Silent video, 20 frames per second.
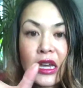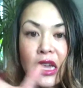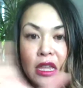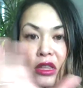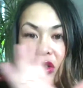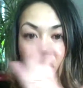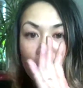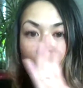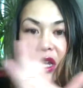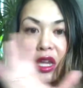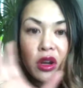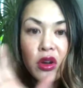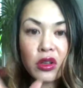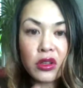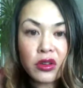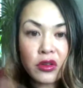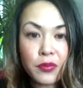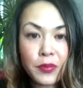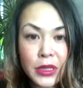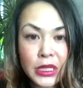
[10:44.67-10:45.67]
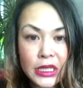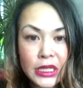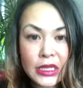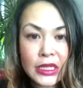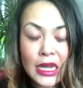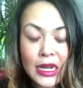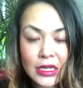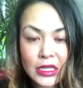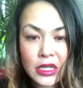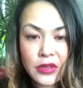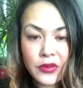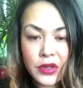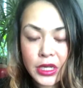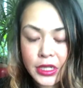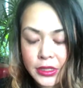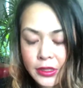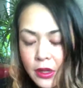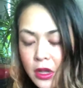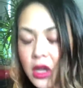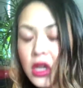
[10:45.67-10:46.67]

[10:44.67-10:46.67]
and you look at all your business activities.